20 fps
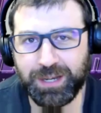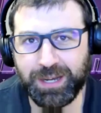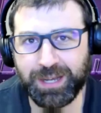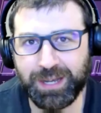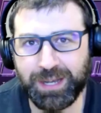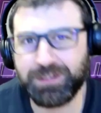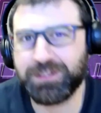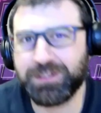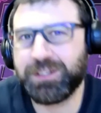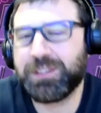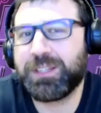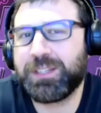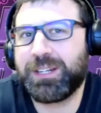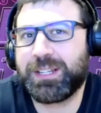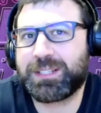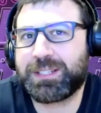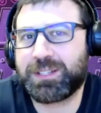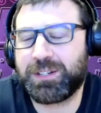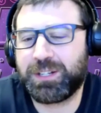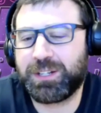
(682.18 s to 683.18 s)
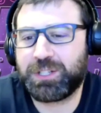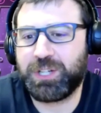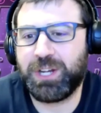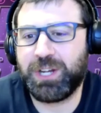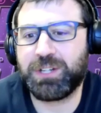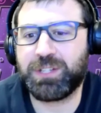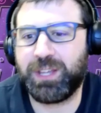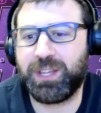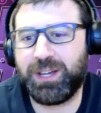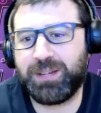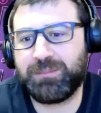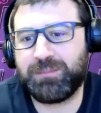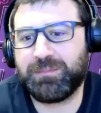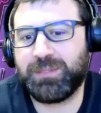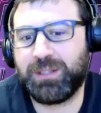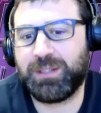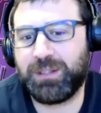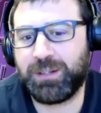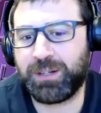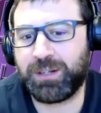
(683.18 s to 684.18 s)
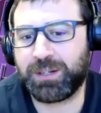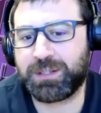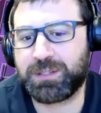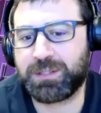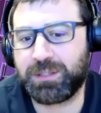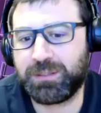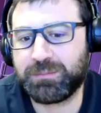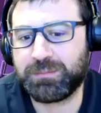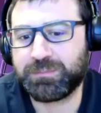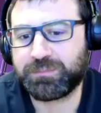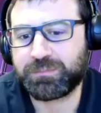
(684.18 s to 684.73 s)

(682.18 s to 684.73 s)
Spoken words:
I don't know that that's going to change that, honestly.